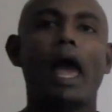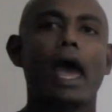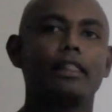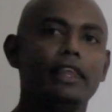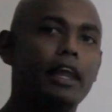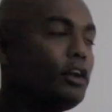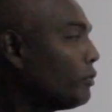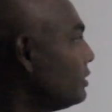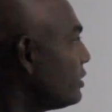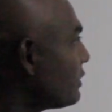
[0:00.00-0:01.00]
At the end
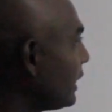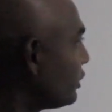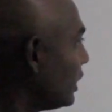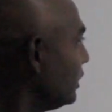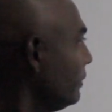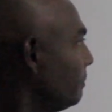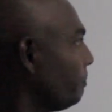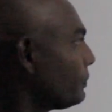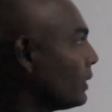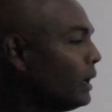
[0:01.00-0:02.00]
of this session,
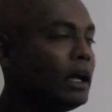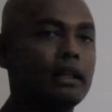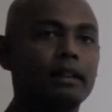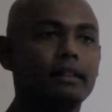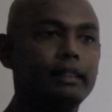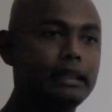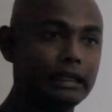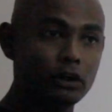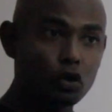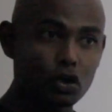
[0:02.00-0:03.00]

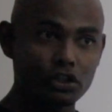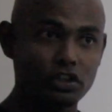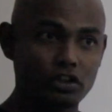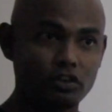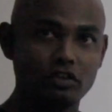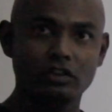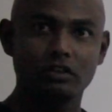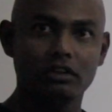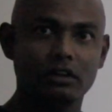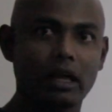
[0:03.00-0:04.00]
the
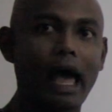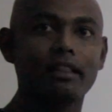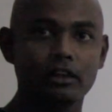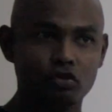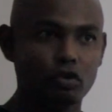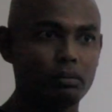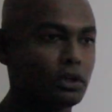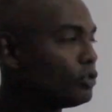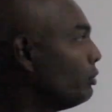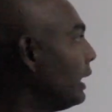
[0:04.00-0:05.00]
coaches and the
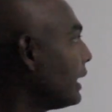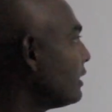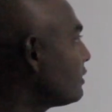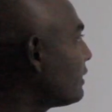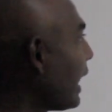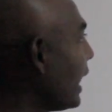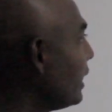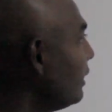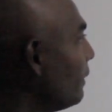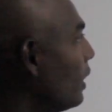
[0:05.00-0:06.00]
swimmers will
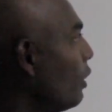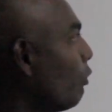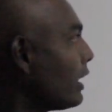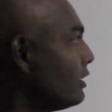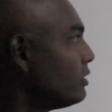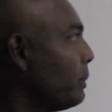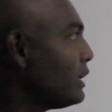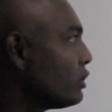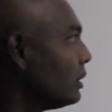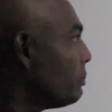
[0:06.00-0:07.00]
understand what is the
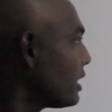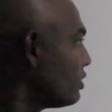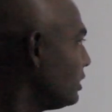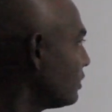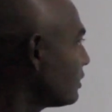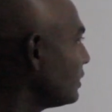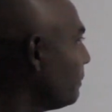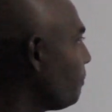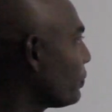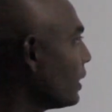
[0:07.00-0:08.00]
magical muscles,
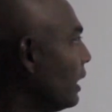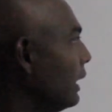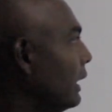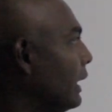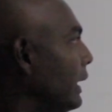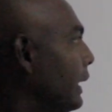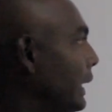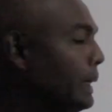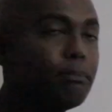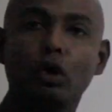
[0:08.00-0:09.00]

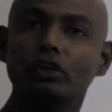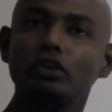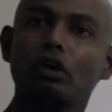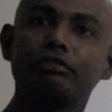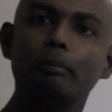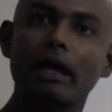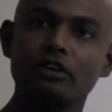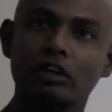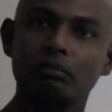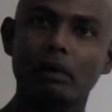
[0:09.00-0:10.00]
importance of the
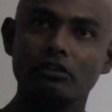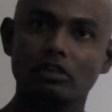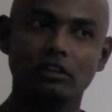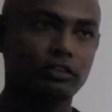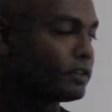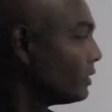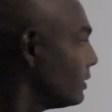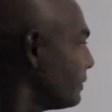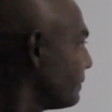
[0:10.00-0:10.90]
magical muscles,